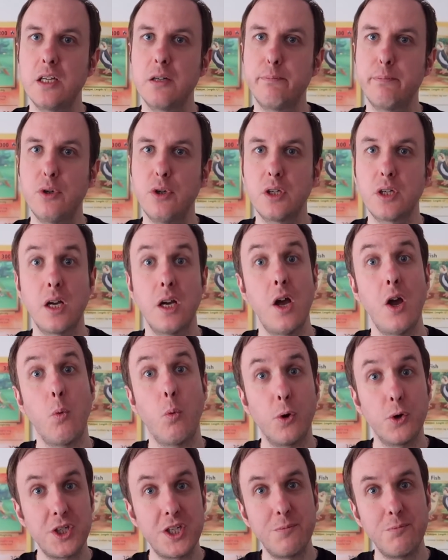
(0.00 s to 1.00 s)
book,
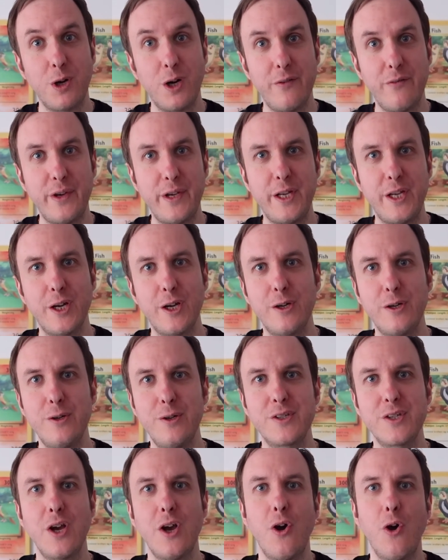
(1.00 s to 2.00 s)
watching my videos,